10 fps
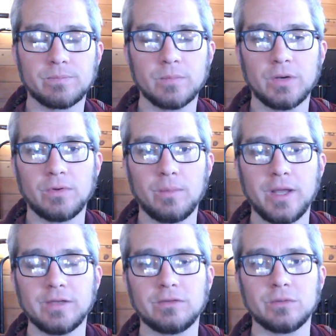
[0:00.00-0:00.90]
But if our
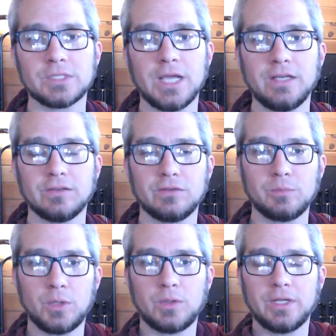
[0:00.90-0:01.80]
mind is so tight and
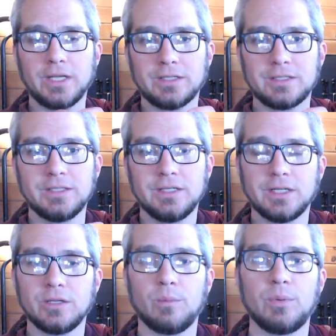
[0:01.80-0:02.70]
small, like
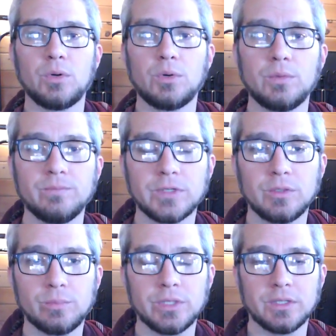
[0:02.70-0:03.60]
a little bowl, and
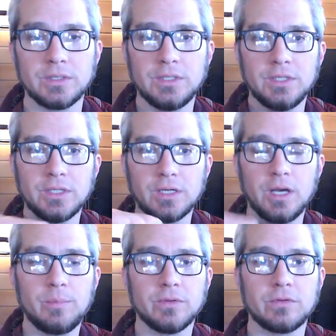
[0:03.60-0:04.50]
you put a
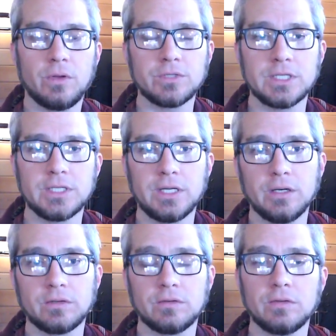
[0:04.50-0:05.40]
cup of salt in there,
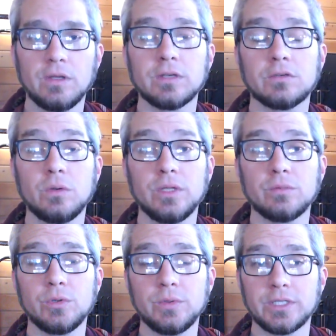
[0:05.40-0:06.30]
it's like totally
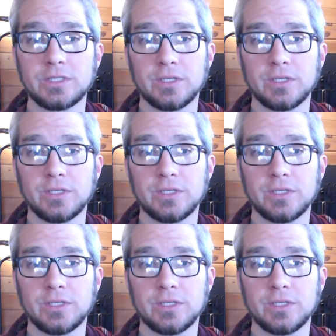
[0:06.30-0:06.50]
ruined,